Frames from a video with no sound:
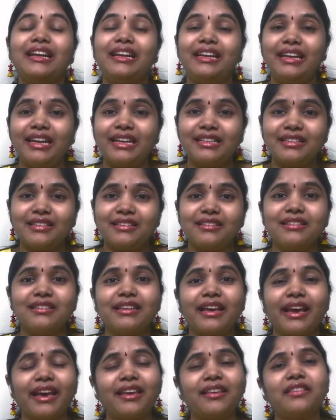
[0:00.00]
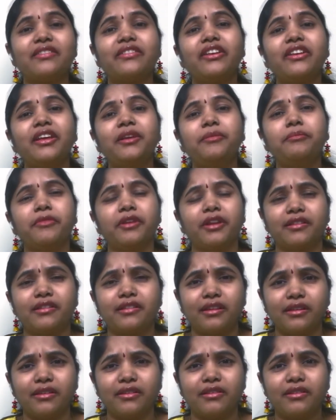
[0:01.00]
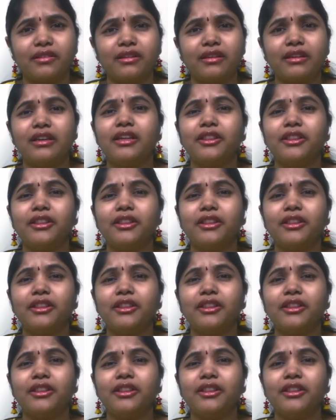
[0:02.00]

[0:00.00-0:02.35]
Next is extreme restless.